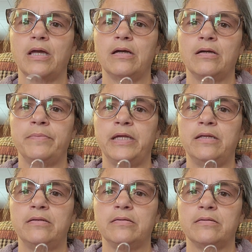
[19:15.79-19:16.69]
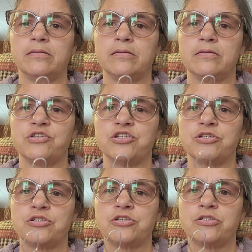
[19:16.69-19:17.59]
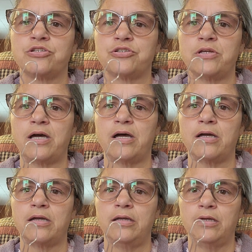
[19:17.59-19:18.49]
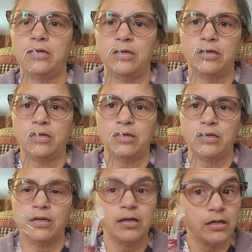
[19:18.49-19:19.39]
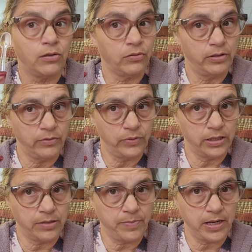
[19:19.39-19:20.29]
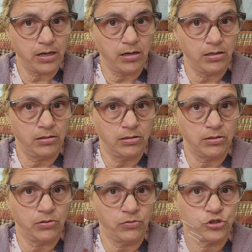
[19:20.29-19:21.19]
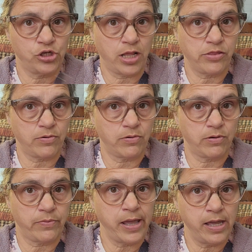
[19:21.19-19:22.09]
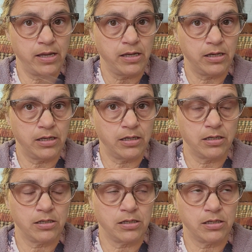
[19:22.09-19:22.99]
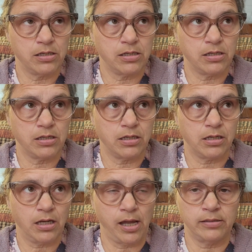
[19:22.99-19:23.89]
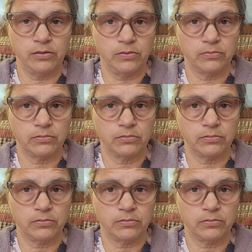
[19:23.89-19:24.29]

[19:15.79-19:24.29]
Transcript: I mean, should I include it with the bear? Or should I throw it away? I don't know.